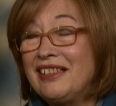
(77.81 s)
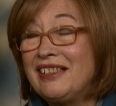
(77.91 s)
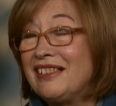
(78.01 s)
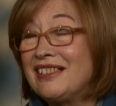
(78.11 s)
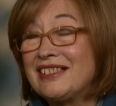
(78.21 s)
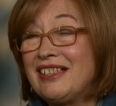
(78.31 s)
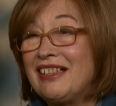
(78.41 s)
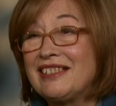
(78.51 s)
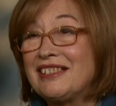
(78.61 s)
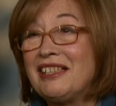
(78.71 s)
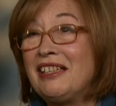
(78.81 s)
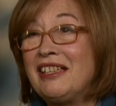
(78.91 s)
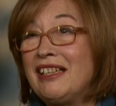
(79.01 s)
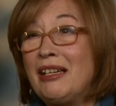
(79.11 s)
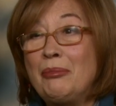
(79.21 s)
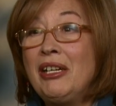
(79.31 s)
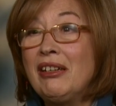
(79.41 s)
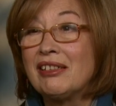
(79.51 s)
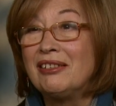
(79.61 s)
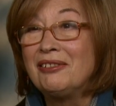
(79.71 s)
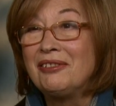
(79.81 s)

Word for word: is just a miracle.